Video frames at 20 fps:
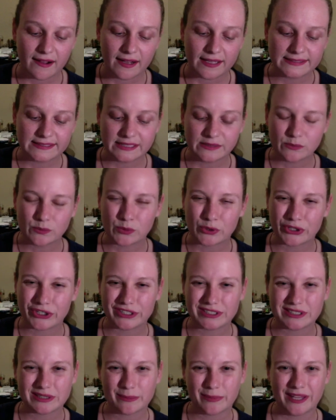I didn't want
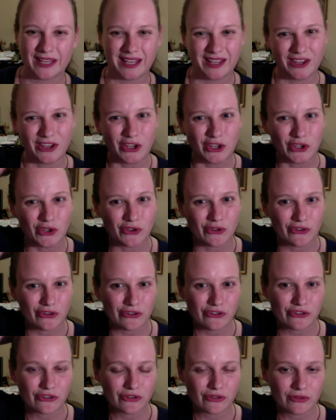it to be
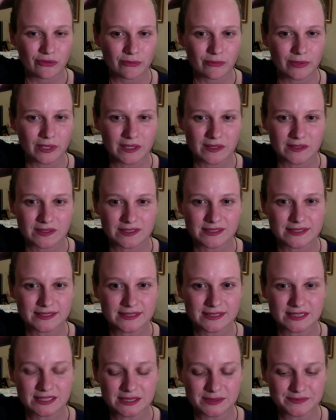huge
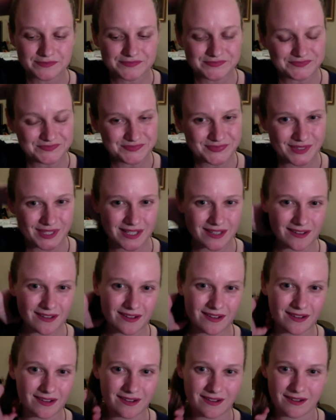because
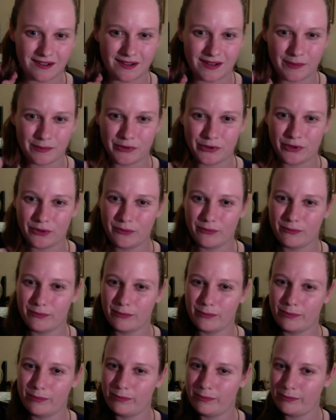I'm not
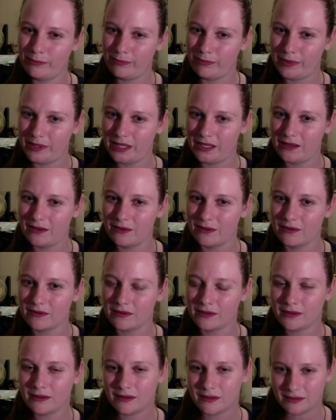big on
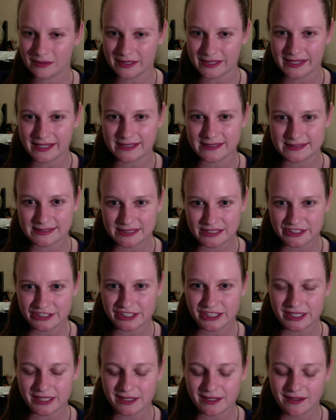holiday
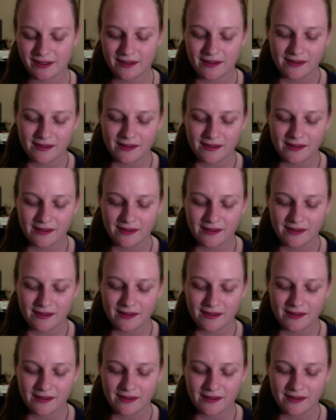stitching.